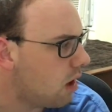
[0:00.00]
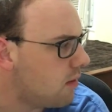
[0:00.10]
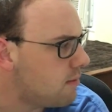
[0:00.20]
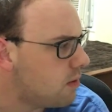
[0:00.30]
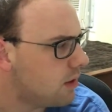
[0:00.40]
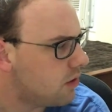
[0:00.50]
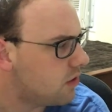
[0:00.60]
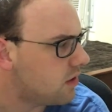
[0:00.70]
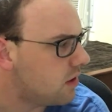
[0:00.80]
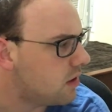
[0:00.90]
more
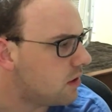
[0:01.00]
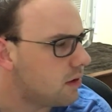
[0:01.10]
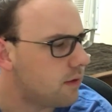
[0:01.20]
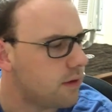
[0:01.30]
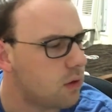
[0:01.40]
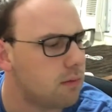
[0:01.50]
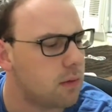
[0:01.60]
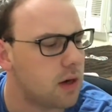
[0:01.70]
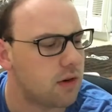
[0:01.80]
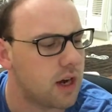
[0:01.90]
interested to film
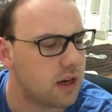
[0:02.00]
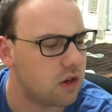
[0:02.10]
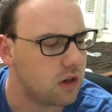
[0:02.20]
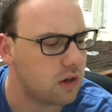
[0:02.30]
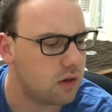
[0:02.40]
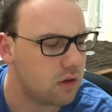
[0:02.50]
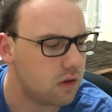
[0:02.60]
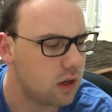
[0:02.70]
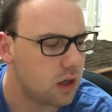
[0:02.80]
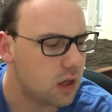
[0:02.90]
my reactions
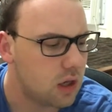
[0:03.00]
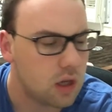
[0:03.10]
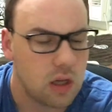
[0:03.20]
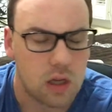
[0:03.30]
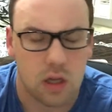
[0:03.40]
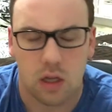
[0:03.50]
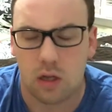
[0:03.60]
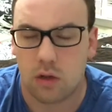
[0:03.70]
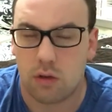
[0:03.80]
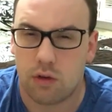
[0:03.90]

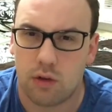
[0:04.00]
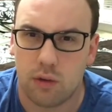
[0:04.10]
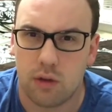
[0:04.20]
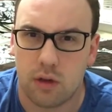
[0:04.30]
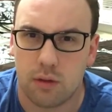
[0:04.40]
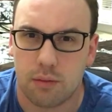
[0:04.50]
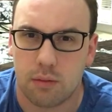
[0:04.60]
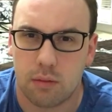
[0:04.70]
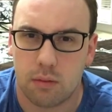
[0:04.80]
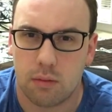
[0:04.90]
to them
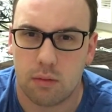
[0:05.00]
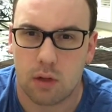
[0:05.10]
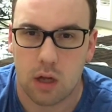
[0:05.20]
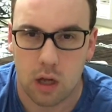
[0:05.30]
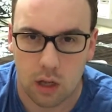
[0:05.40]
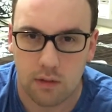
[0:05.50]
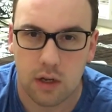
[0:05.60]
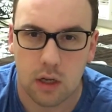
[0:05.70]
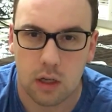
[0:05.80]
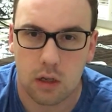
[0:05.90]

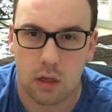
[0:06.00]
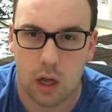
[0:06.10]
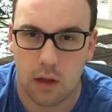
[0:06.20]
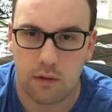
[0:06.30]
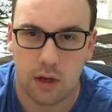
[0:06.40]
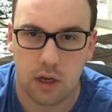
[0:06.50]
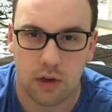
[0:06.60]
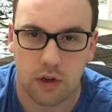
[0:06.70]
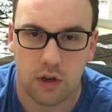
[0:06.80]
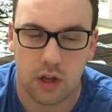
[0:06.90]
after I
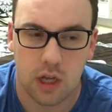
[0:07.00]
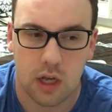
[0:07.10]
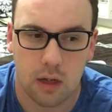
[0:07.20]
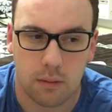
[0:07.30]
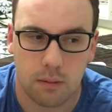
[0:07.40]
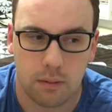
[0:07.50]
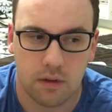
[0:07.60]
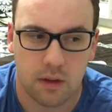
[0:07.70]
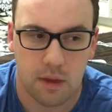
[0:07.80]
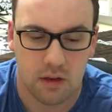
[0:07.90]
finish the
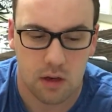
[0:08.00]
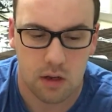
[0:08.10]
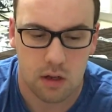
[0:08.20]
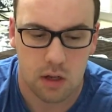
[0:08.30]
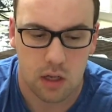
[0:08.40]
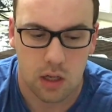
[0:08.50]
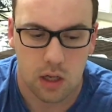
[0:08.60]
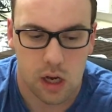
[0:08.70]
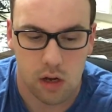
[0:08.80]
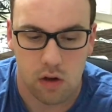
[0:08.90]
semester
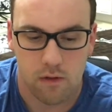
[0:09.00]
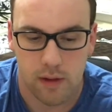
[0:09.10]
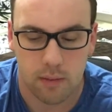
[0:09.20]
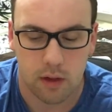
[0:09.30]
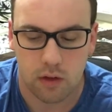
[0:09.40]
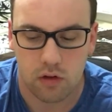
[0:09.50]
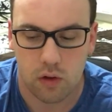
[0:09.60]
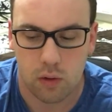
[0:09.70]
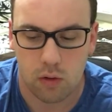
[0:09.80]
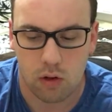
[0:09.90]
in November.
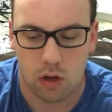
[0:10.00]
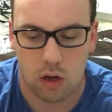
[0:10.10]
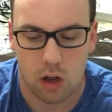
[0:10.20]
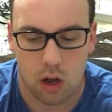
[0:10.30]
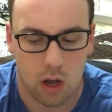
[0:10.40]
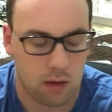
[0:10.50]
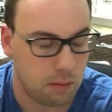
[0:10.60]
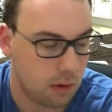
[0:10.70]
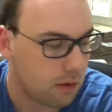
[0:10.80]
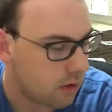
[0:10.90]
So I
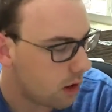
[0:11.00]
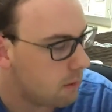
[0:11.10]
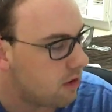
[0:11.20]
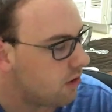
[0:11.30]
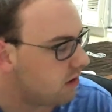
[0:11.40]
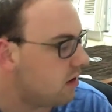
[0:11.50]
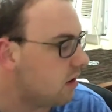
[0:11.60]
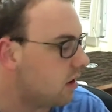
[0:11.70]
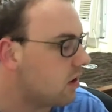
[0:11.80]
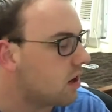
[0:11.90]
personally am interested
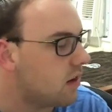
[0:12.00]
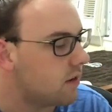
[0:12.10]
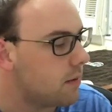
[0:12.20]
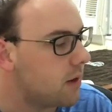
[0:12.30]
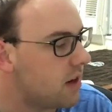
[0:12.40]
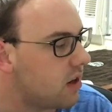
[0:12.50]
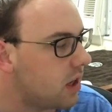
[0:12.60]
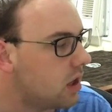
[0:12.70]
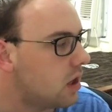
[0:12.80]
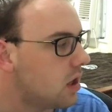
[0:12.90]
in kind of comparing